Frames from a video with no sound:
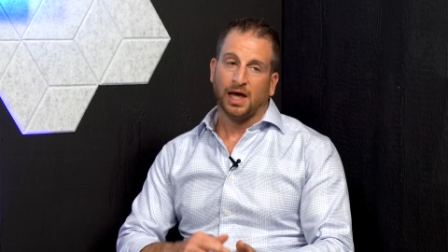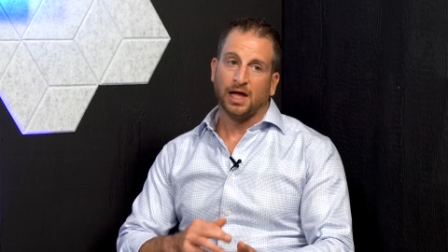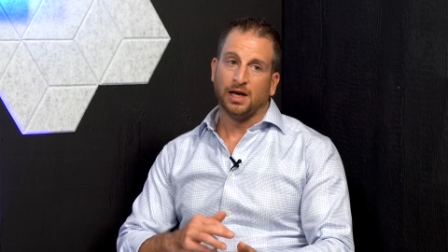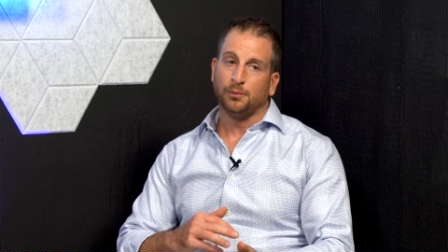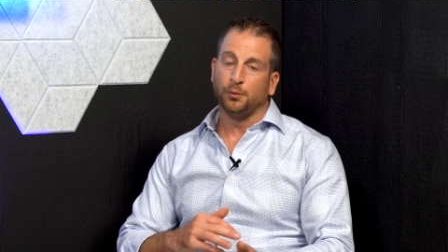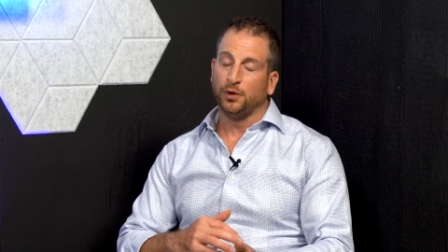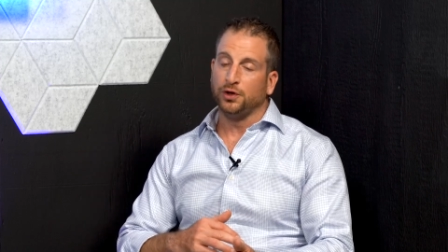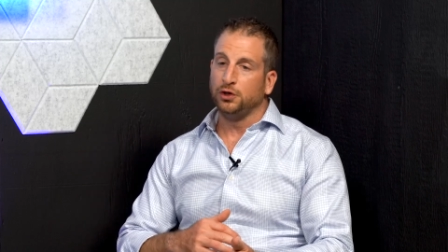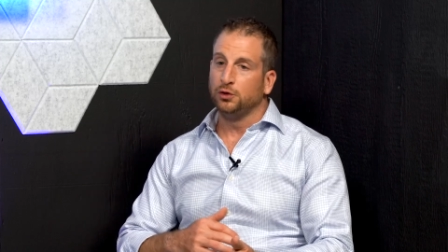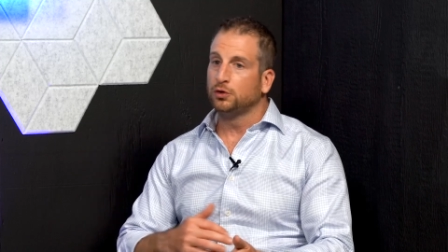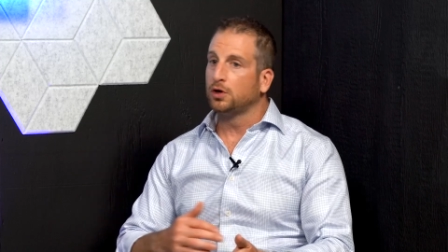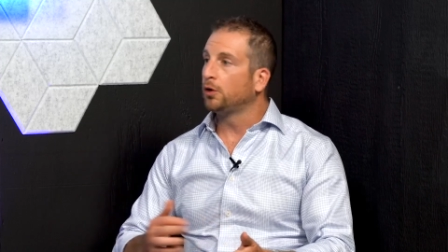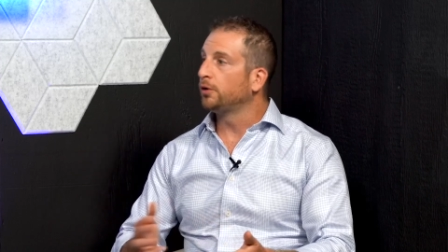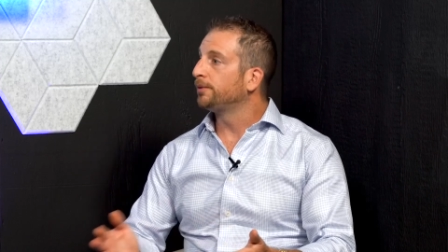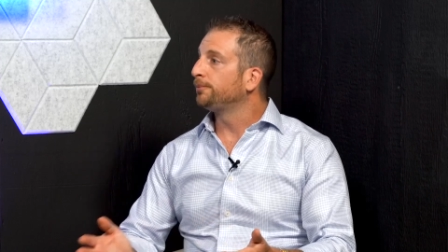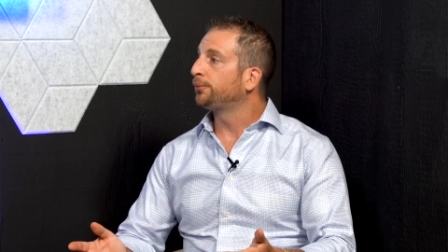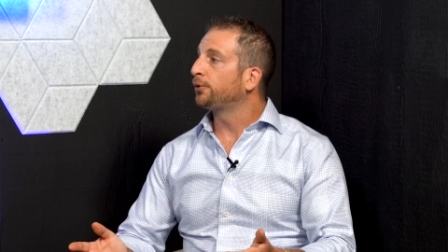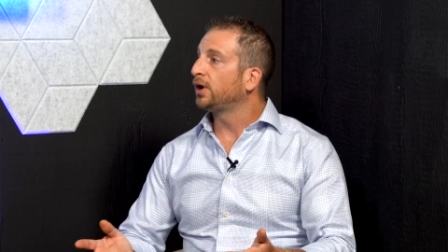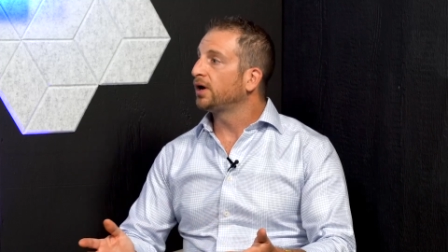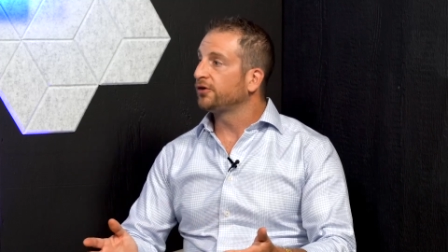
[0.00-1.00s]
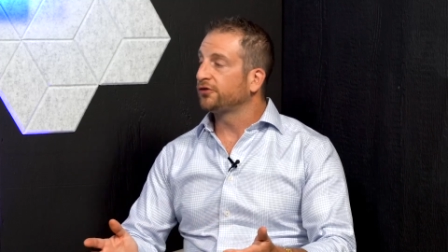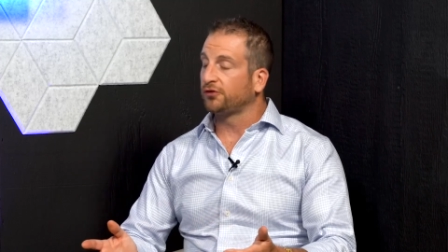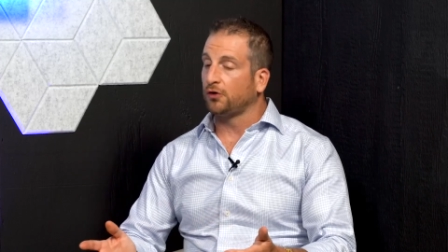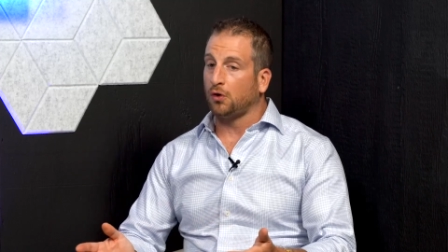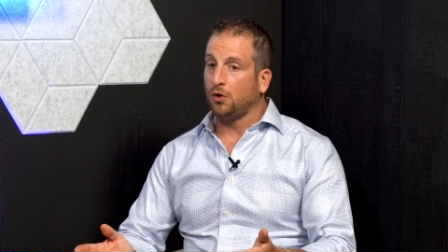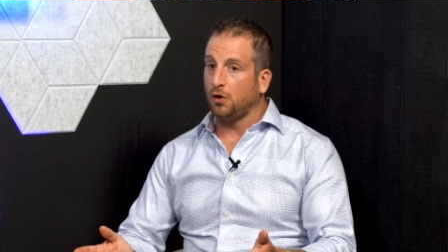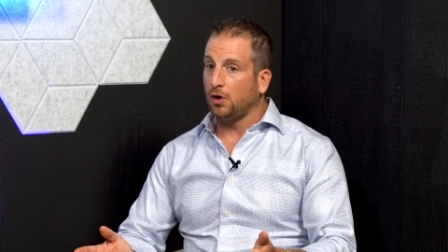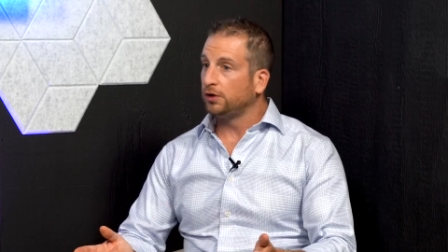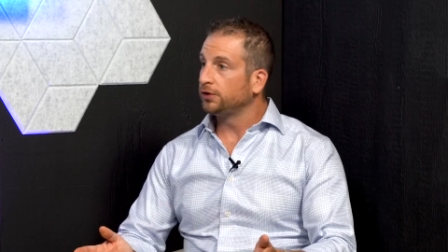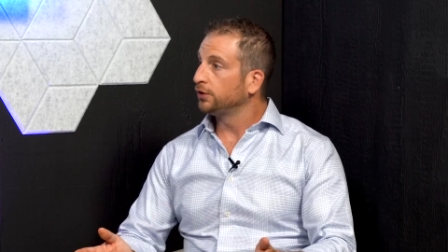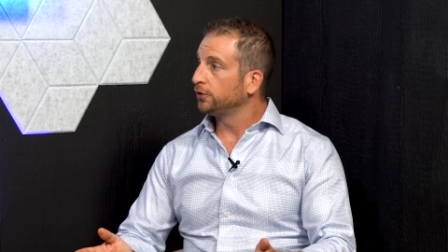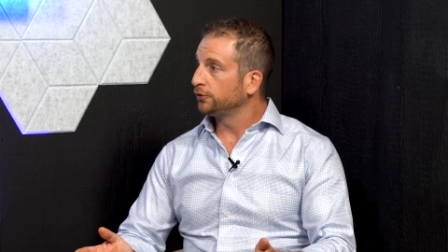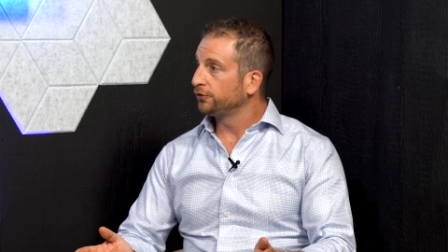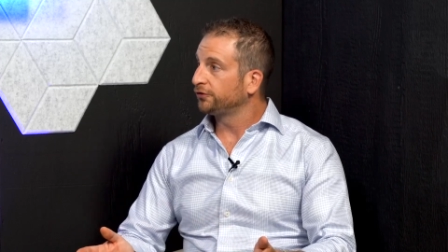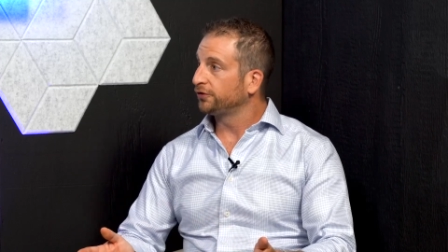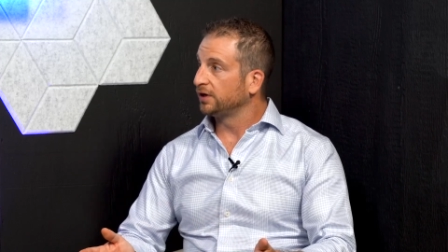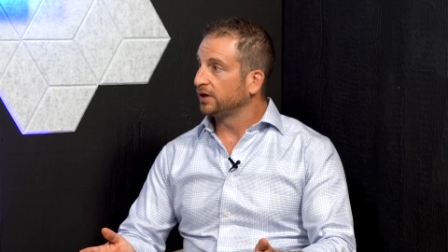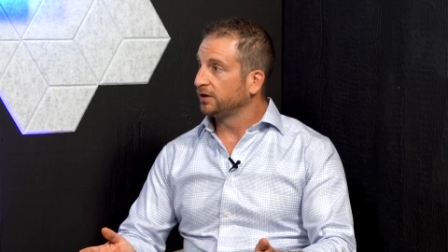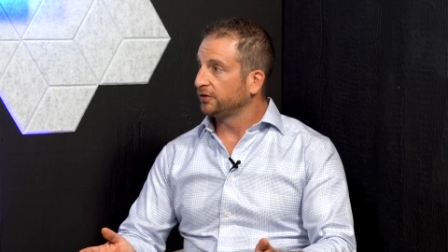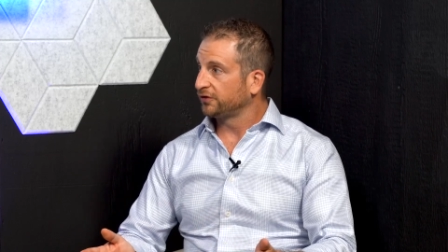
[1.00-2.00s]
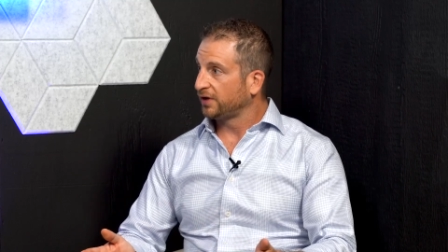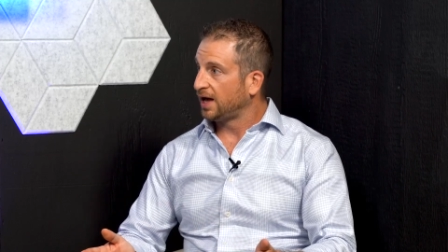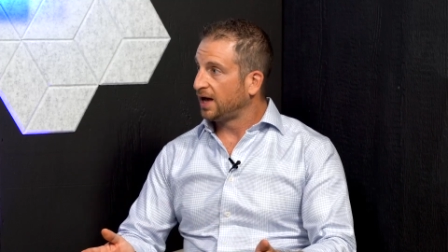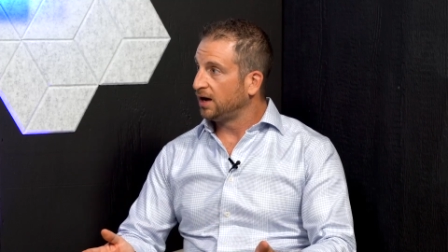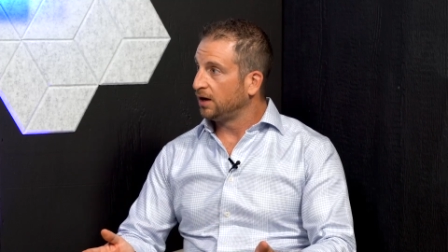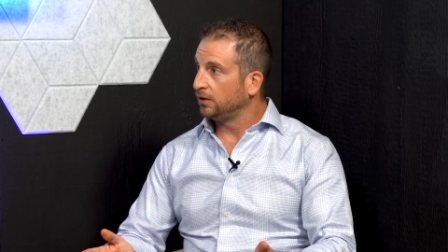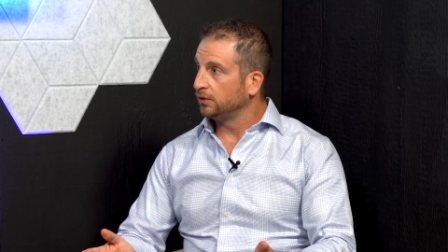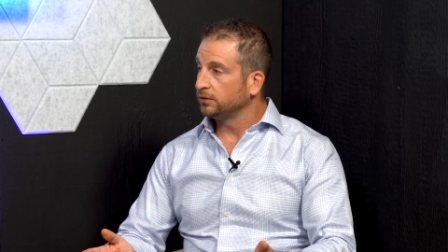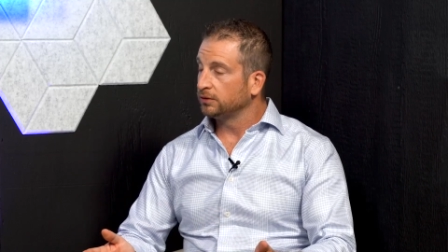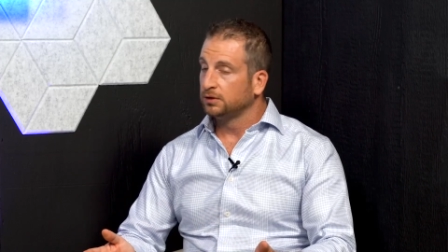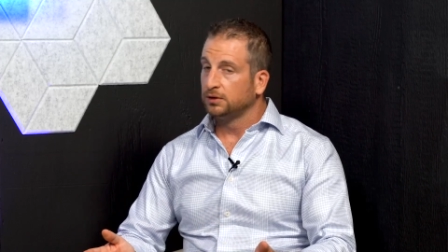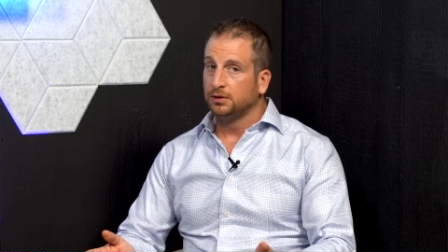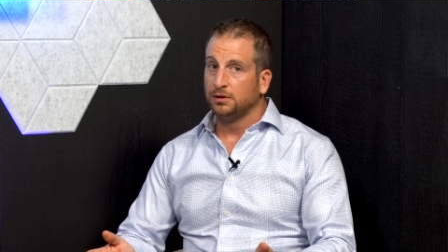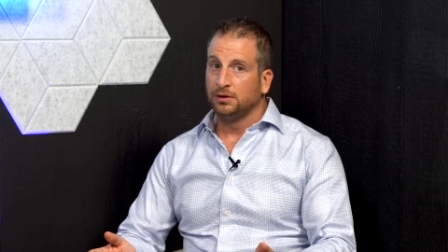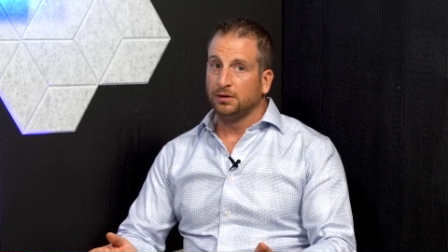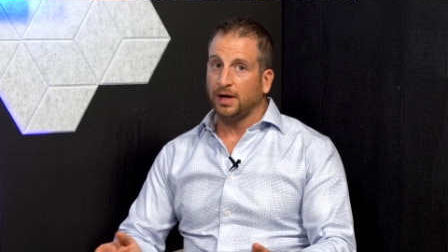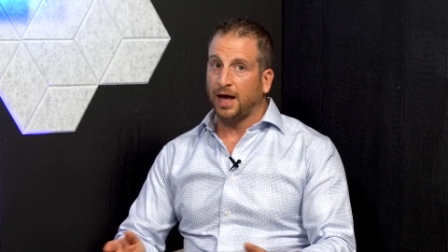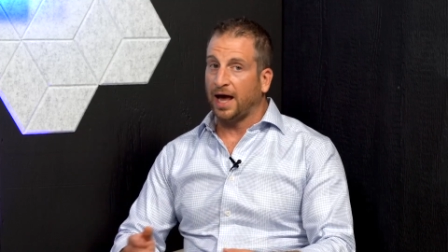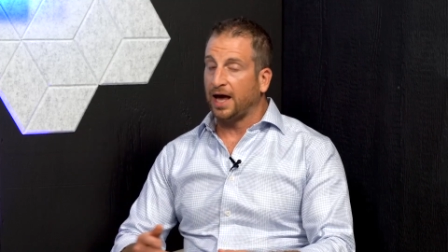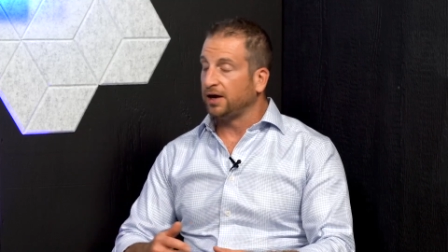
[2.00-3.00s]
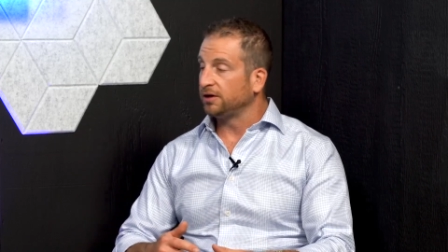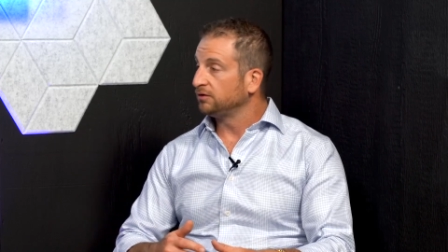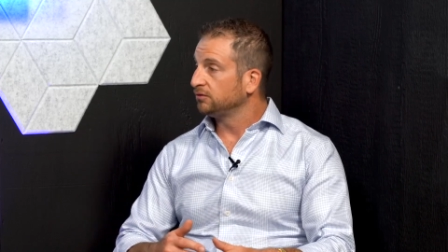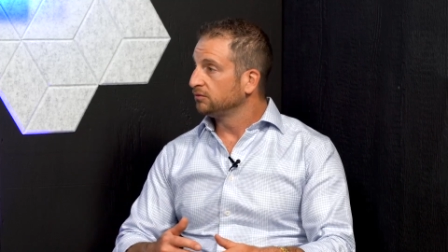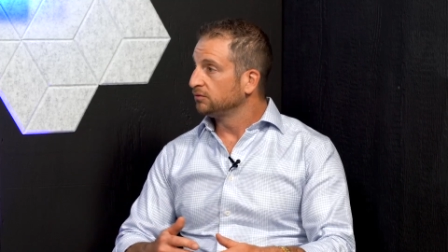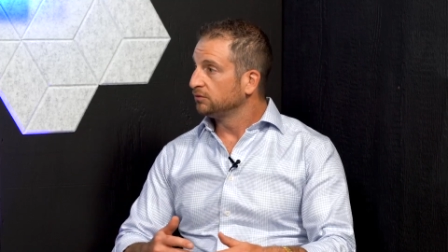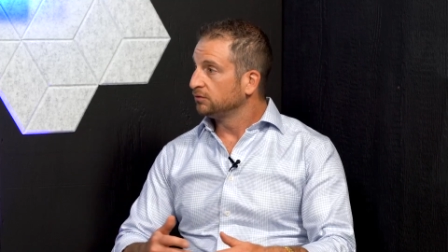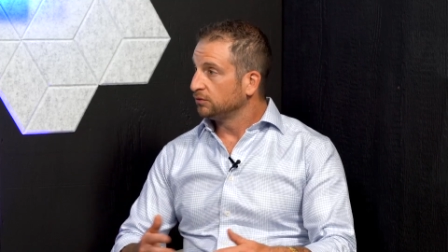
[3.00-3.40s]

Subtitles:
And when you go and price all those things out at